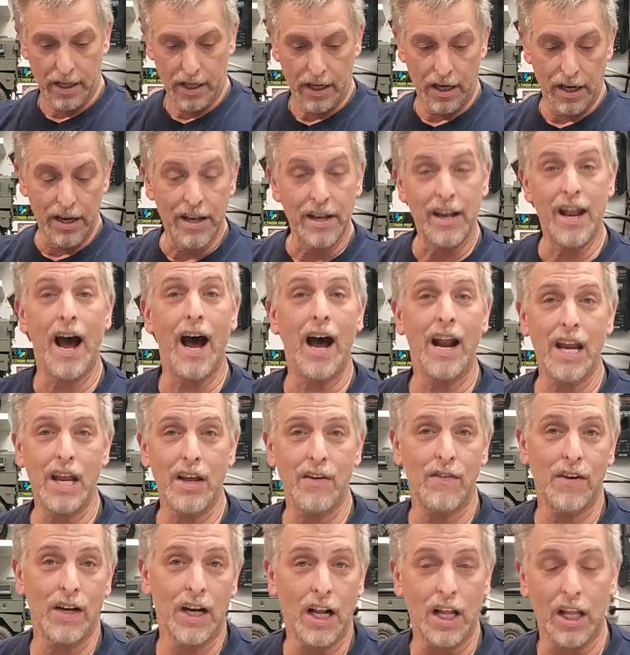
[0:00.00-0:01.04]
Not
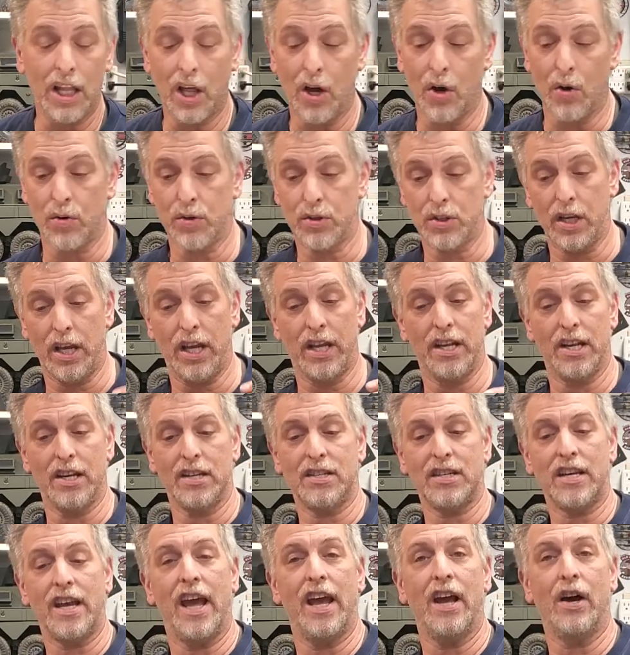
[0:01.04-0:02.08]
even close in the
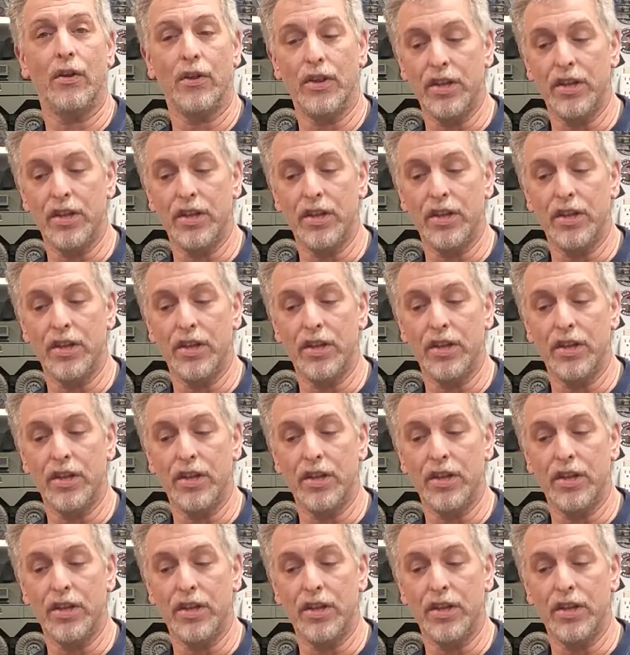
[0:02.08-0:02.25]
scale.